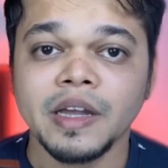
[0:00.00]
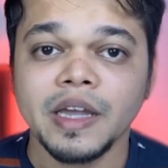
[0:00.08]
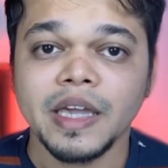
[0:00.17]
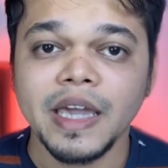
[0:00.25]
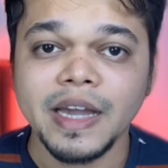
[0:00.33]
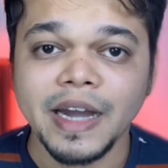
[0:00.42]

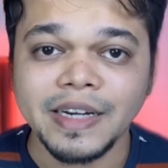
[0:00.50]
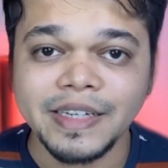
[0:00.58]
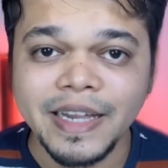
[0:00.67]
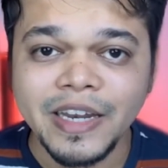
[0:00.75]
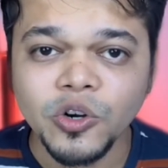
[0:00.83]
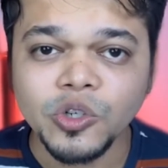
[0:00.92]
he
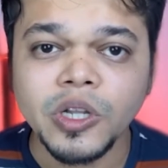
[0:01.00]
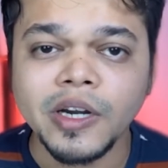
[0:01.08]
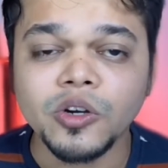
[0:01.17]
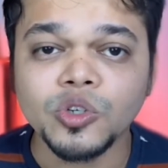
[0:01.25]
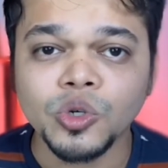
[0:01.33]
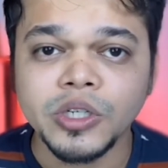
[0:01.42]
continued
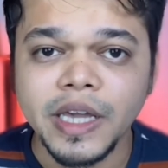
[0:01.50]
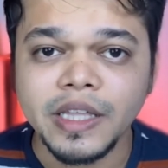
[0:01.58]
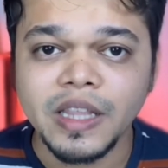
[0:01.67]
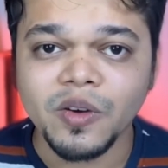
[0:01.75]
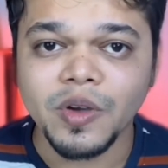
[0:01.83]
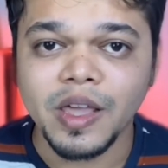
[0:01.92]
the, to dig
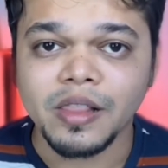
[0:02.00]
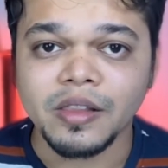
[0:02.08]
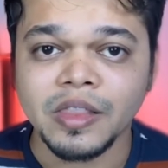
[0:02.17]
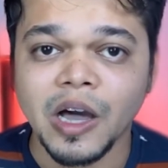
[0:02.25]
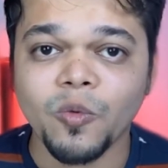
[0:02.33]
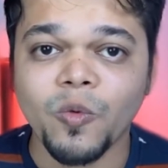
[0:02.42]
the well.
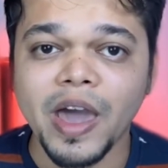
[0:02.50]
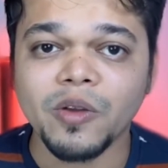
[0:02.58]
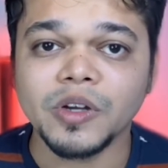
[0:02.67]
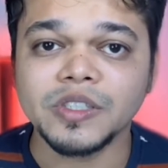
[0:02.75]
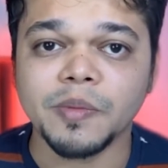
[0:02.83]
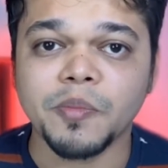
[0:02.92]
Now, where
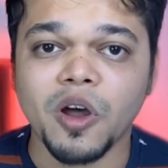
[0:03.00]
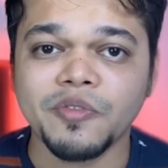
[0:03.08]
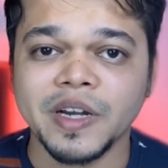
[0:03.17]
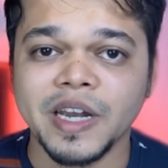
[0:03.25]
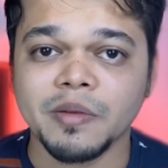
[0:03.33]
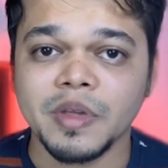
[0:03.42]
was the
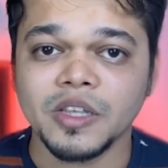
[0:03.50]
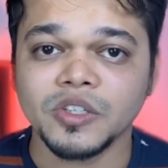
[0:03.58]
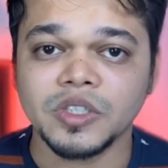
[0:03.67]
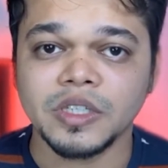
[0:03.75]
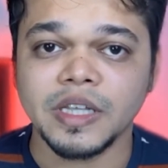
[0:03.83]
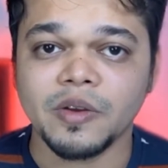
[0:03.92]
prophetic
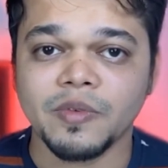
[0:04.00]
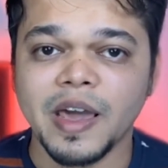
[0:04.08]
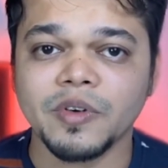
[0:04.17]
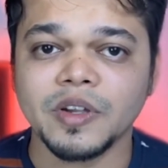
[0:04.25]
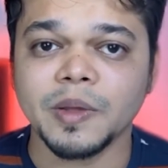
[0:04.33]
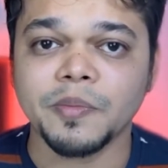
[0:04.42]
ministry there? Where
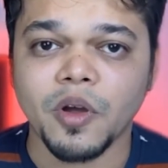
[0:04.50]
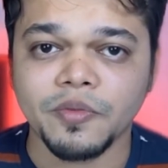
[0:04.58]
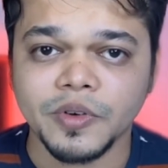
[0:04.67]
were the prophets